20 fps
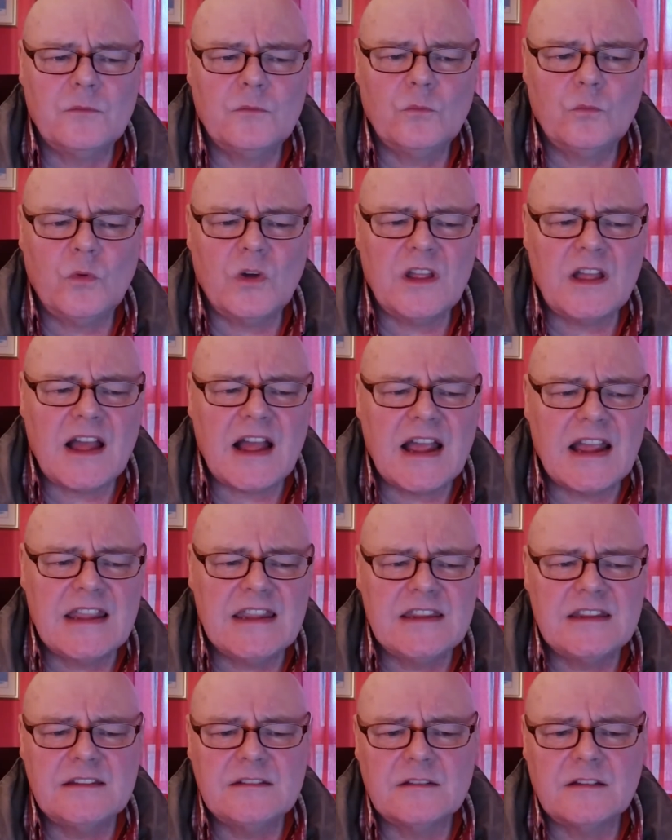What
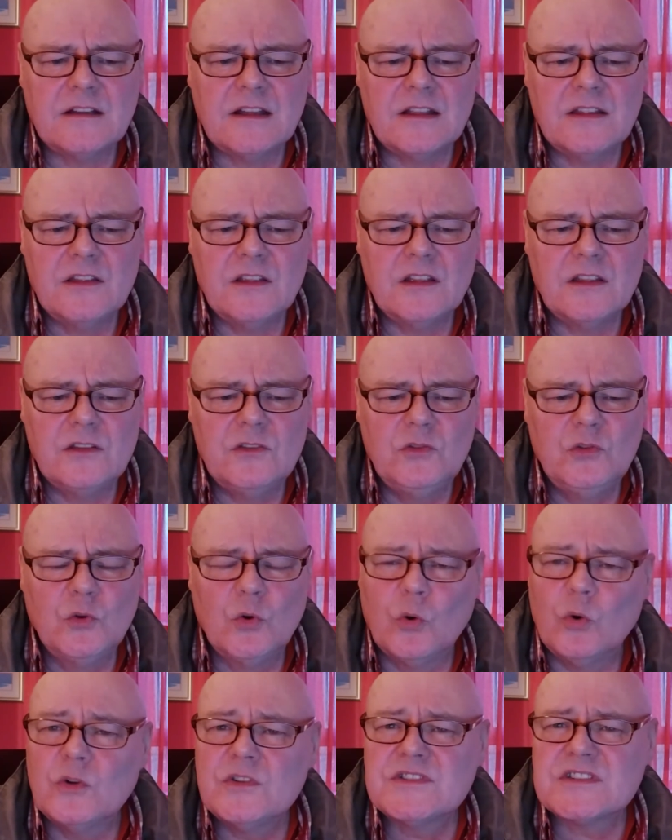I
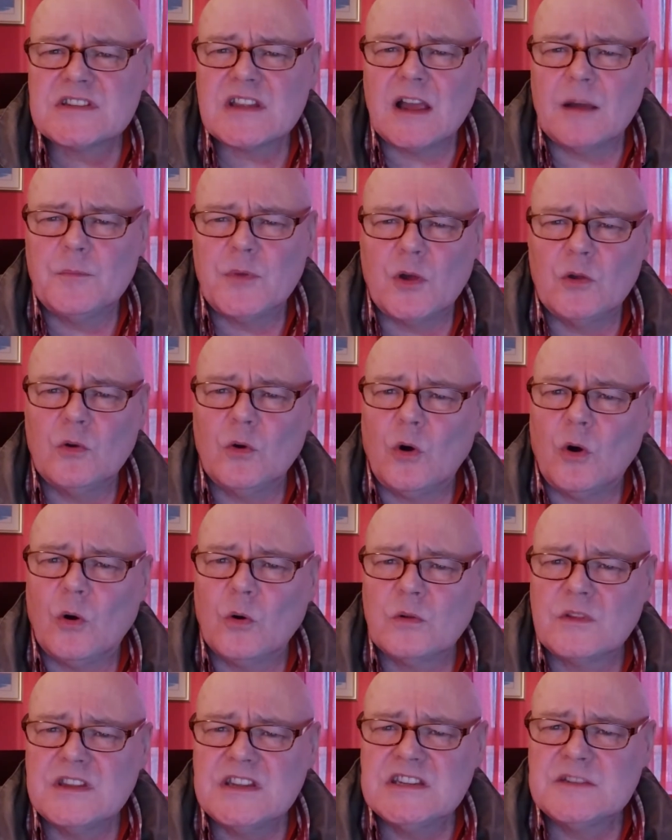note about
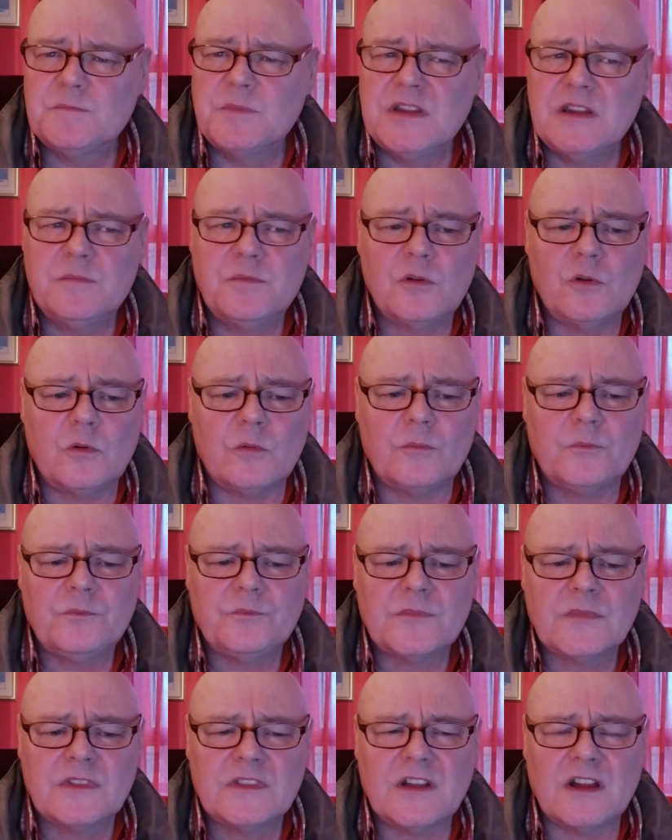all these people
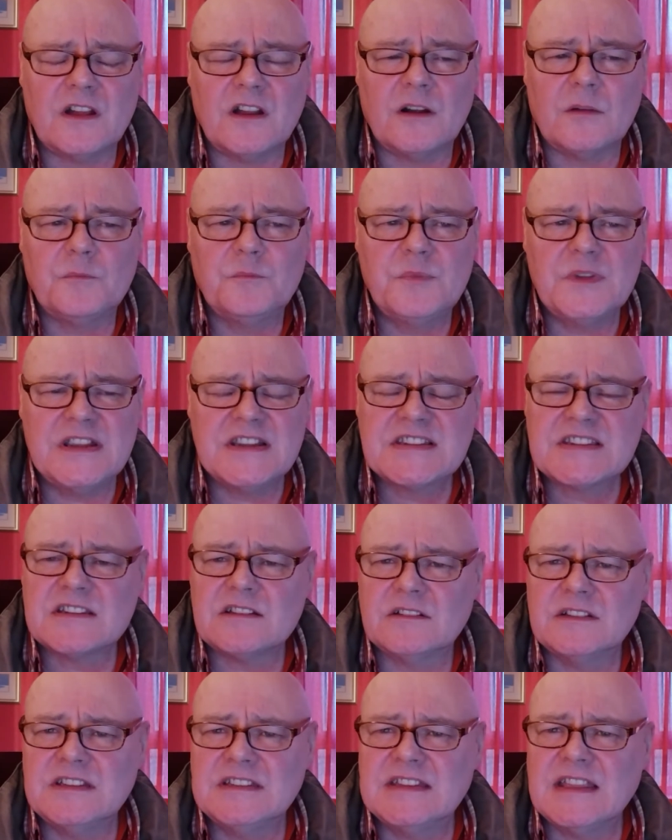that are
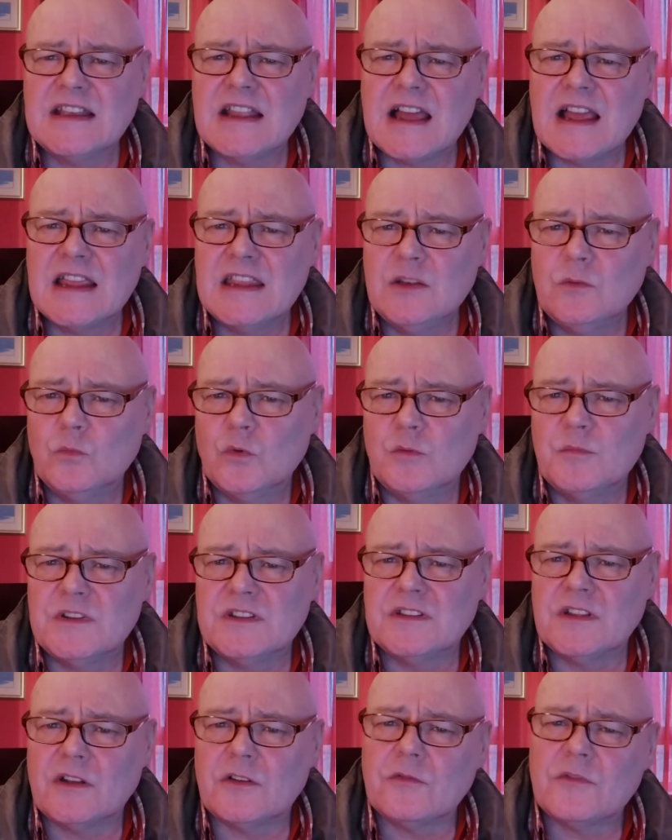basically denying
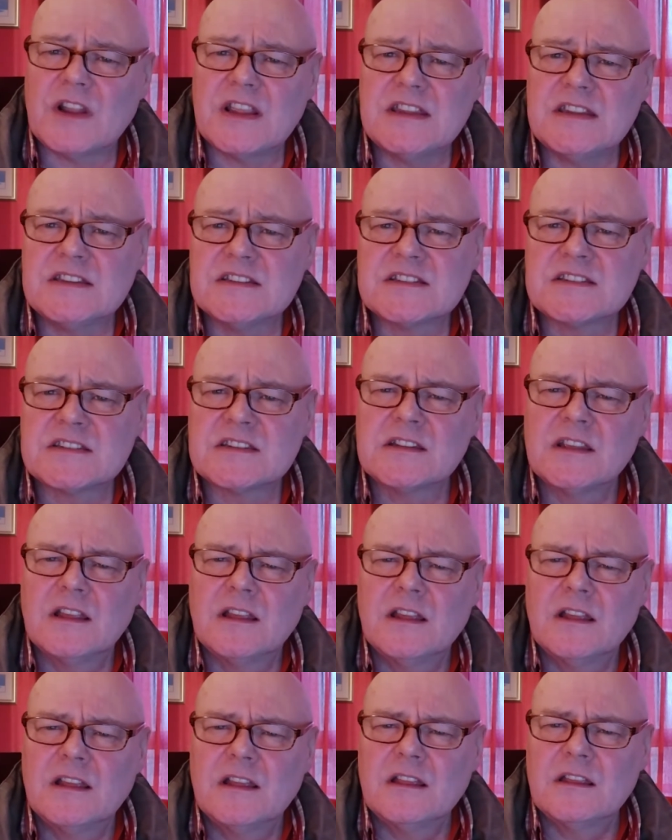women their rights.
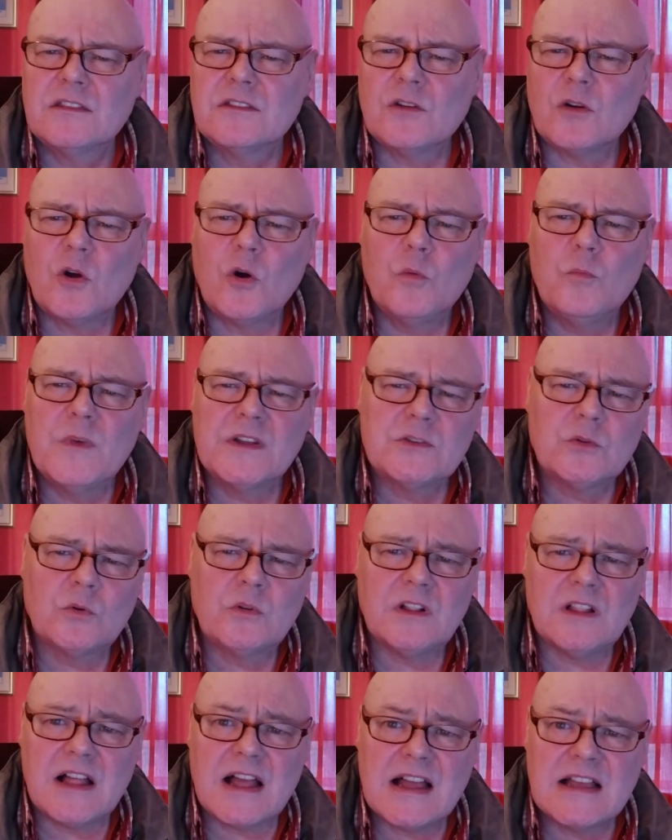They're all middle
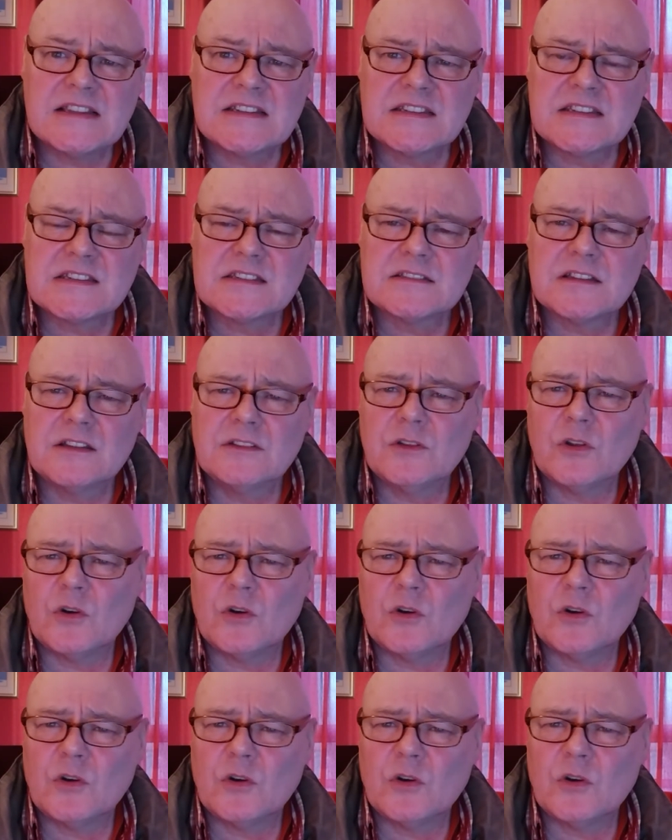class and